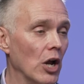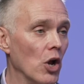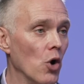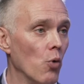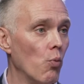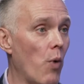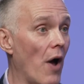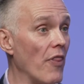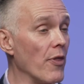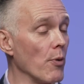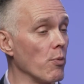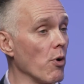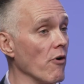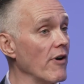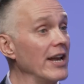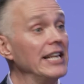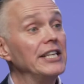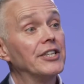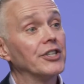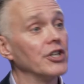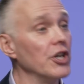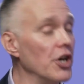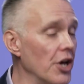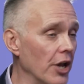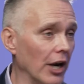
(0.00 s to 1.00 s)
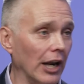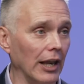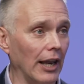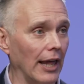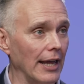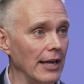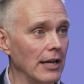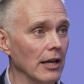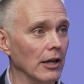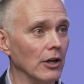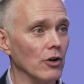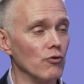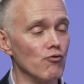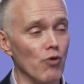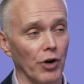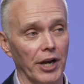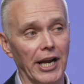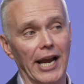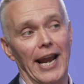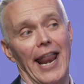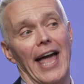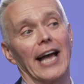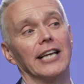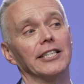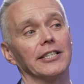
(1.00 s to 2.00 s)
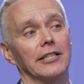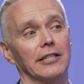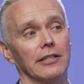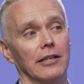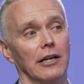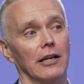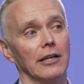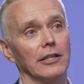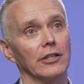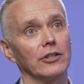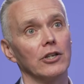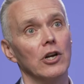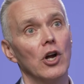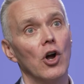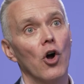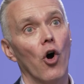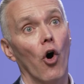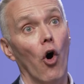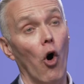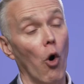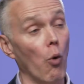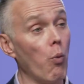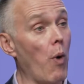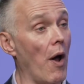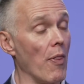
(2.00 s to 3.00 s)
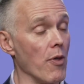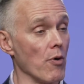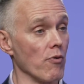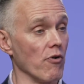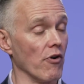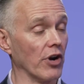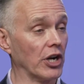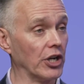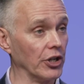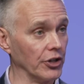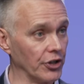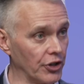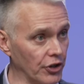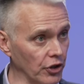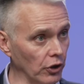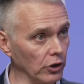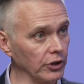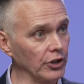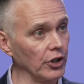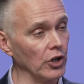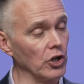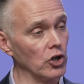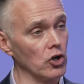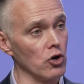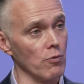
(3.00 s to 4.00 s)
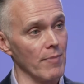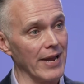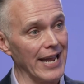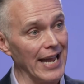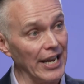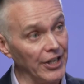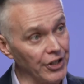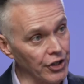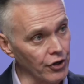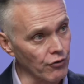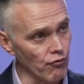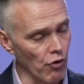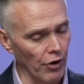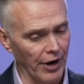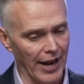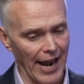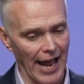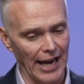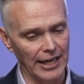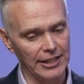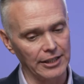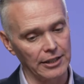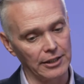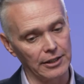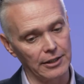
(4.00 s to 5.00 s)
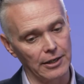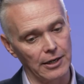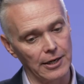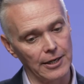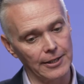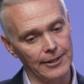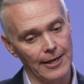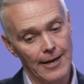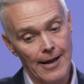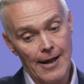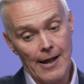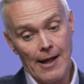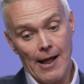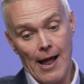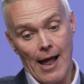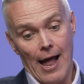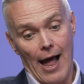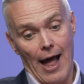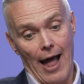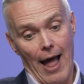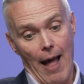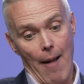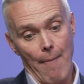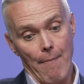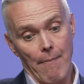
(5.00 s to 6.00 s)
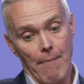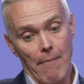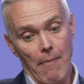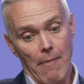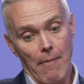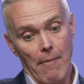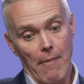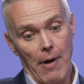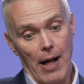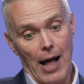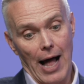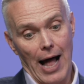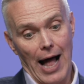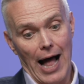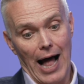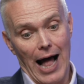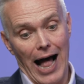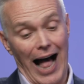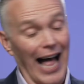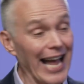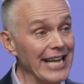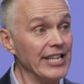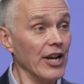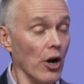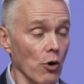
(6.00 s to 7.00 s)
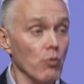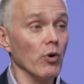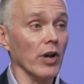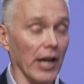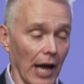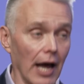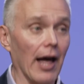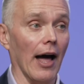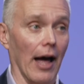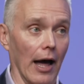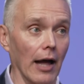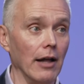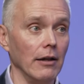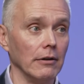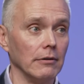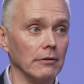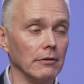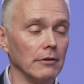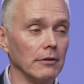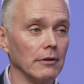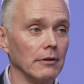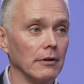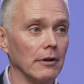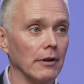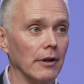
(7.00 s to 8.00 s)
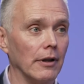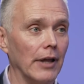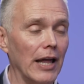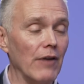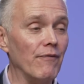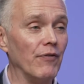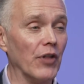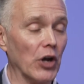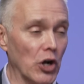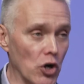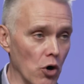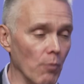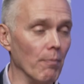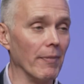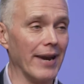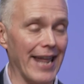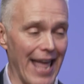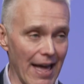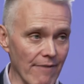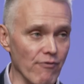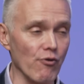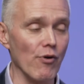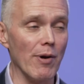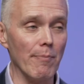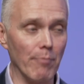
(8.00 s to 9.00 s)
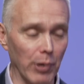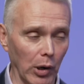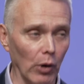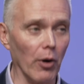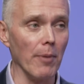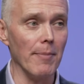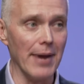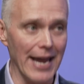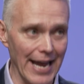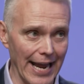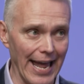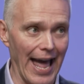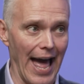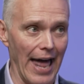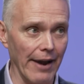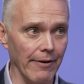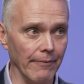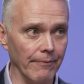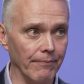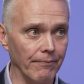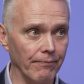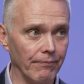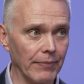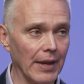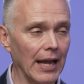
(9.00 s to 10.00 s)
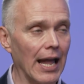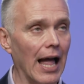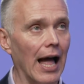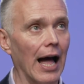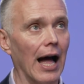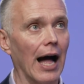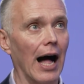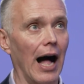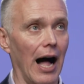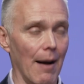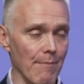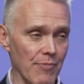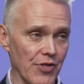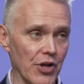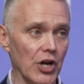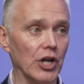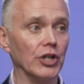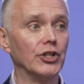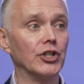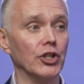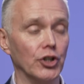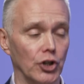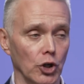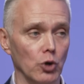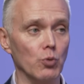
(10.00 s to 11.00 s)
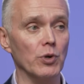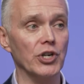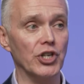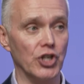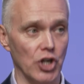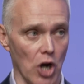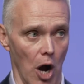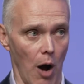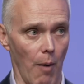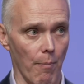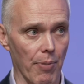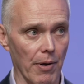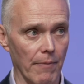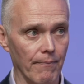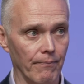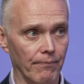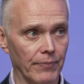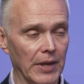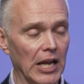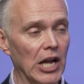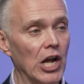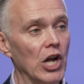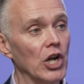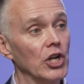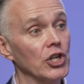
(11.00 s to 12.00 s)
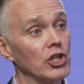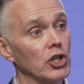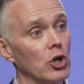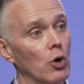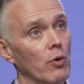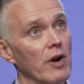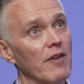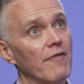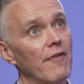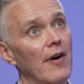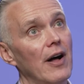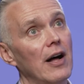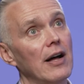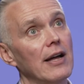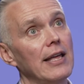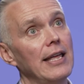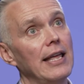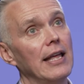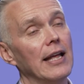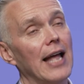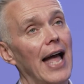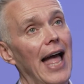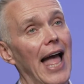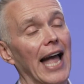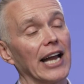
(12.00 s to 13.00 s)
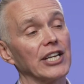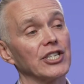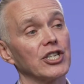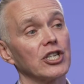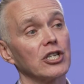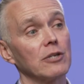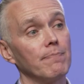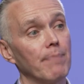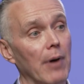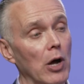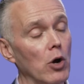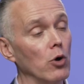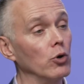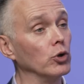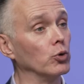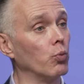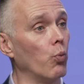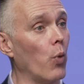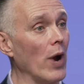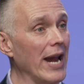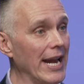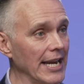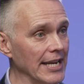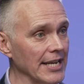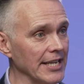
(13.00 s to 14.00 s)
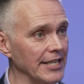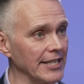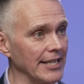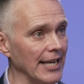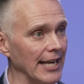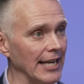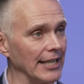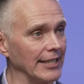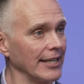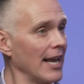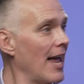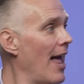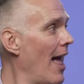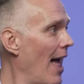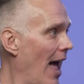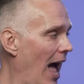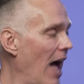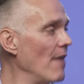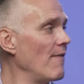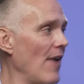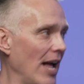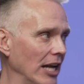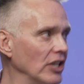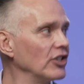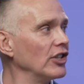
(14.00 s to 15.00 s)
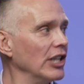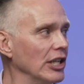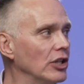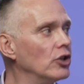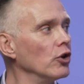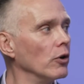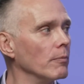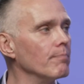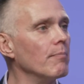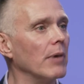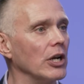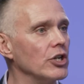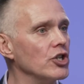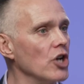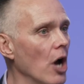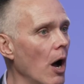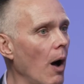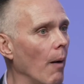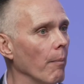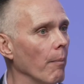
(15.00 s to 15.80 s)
Whether we're internally running an exercise or whether we're a consultant coming in to run an exercise. I don't care if the company ever employ me again. I'm there to do a job. So if I expose weaknesses, I've actually done my job.